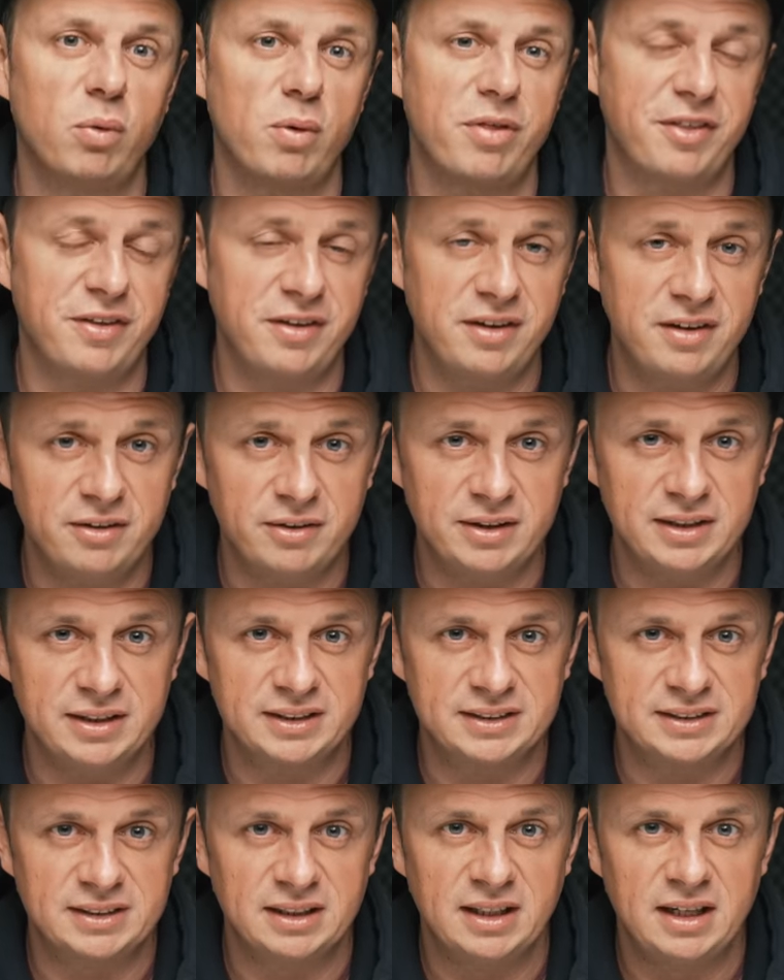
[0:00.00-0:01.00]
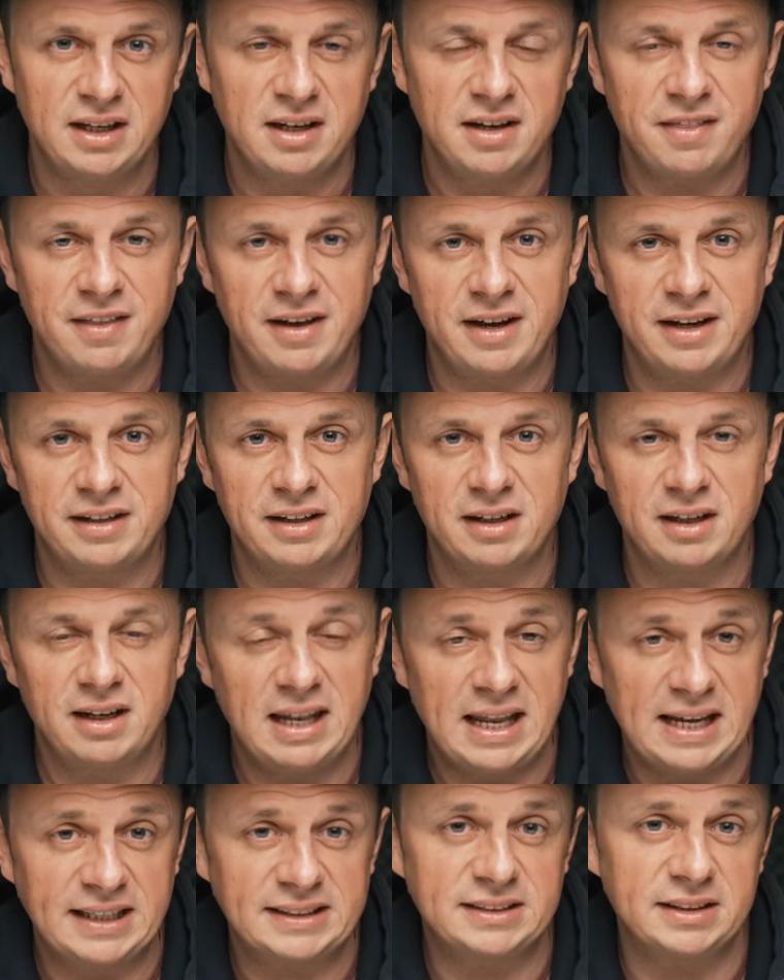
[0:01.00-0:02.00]
with gear is that
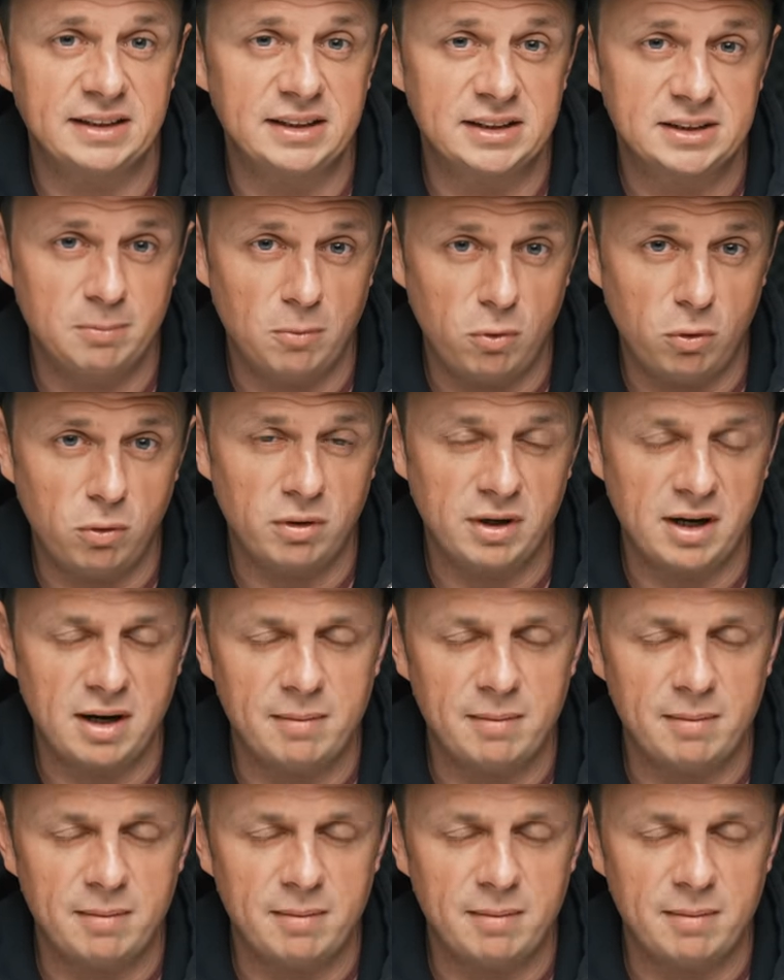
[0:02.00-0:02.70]
less is more.